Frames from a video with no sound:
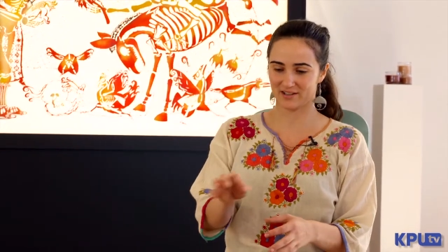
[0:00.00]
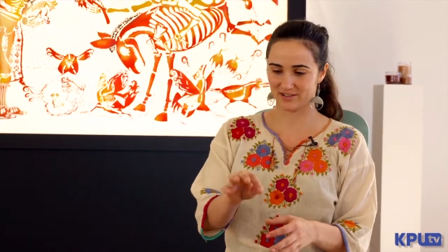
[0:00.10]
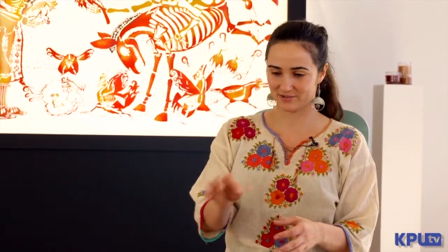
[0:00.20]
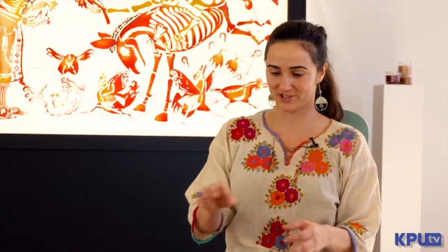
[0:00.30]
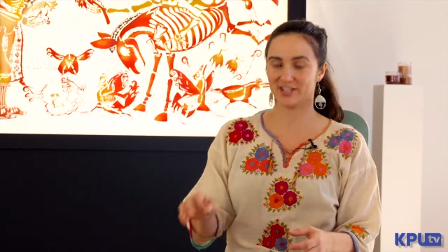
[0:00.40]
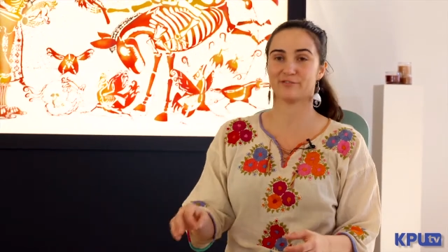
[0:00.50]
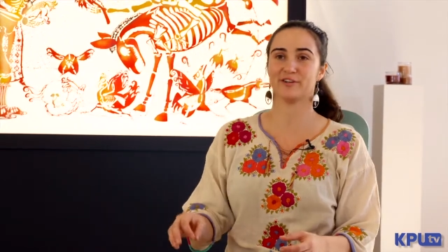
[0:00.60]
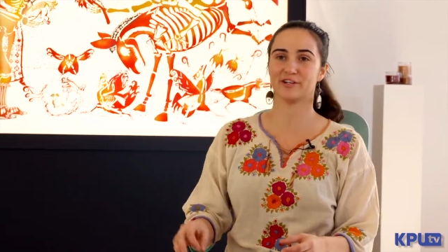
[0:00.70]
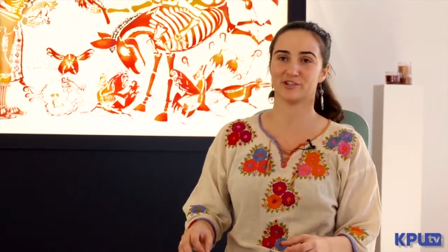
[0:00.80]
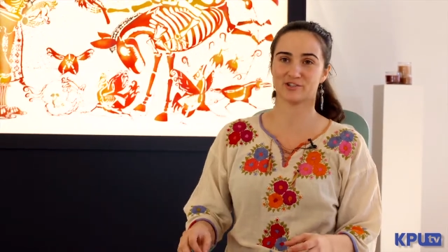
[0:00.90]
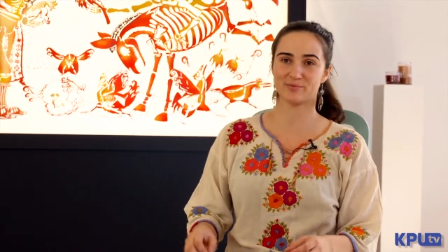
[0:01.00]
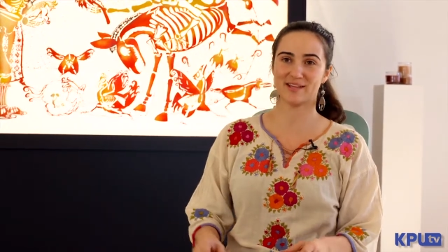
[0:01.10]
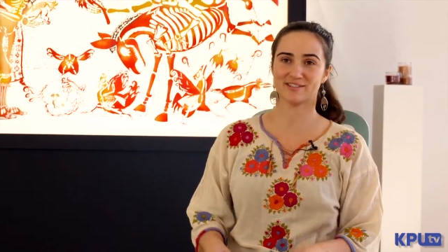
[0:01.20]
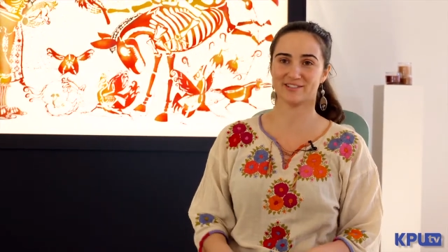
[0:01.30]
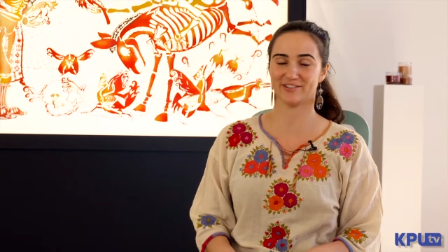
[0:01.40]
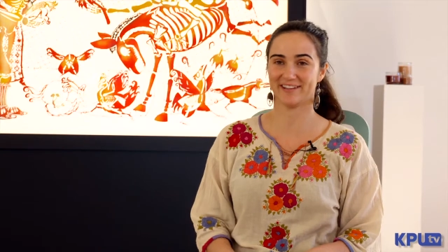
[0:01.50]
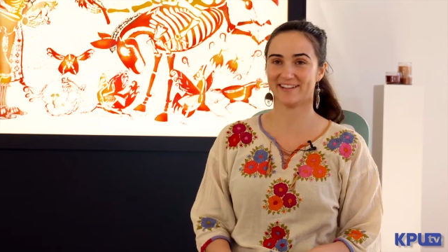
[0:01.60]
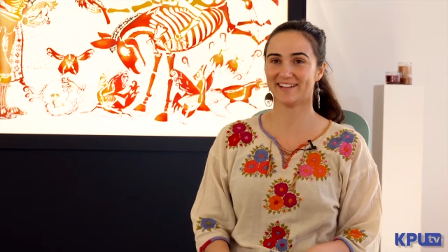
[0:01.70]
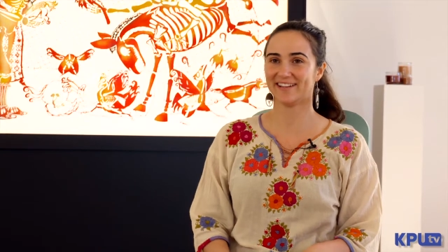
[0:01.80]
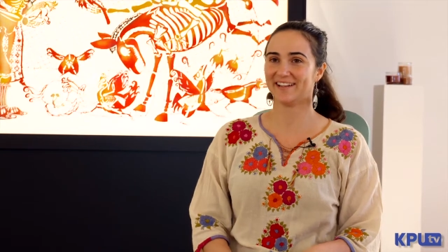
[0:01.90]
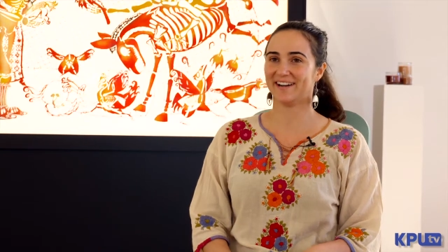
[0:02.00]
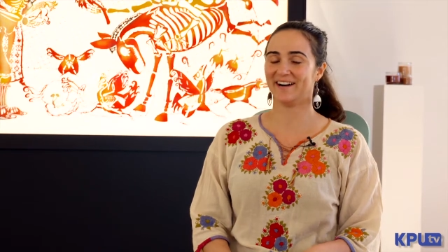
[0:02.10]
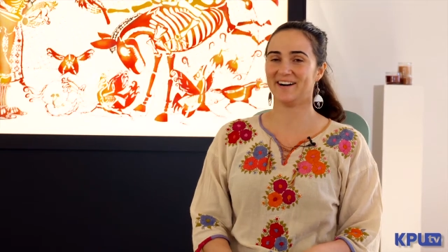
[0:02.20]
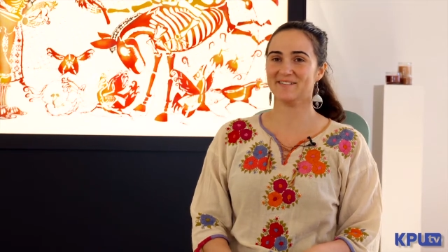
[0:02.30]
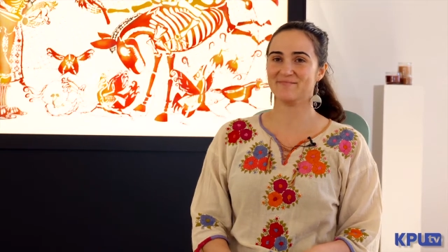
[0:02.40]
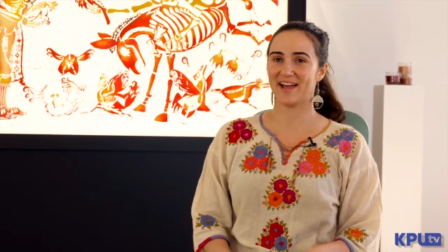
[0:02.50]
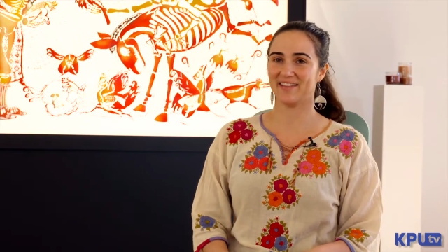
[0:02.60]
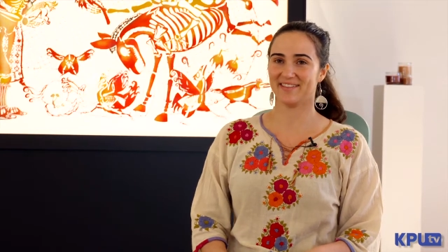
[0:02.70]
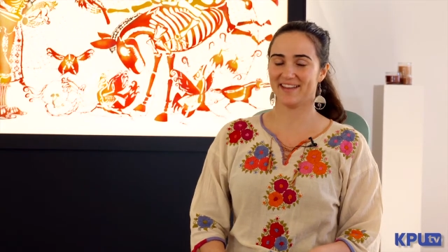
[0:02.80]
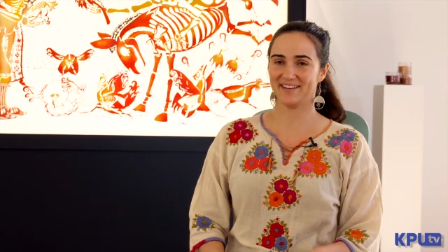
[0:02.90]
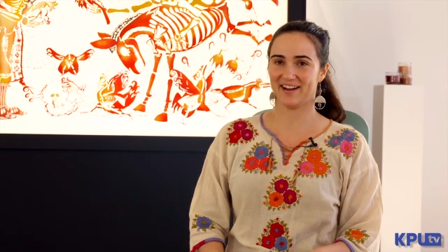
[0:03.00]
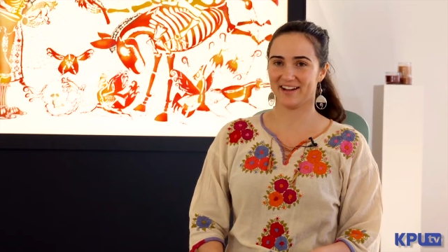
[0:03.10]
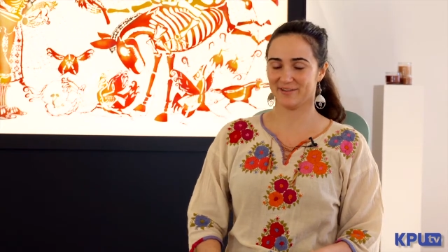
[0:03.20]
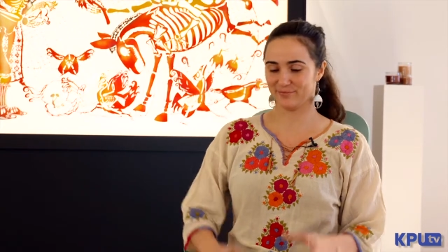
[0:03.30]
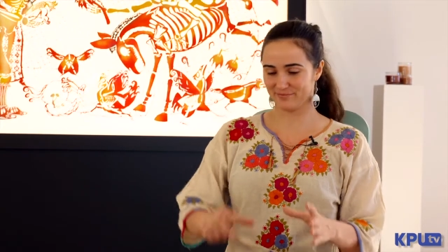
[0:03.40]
stick figures, basically, and then I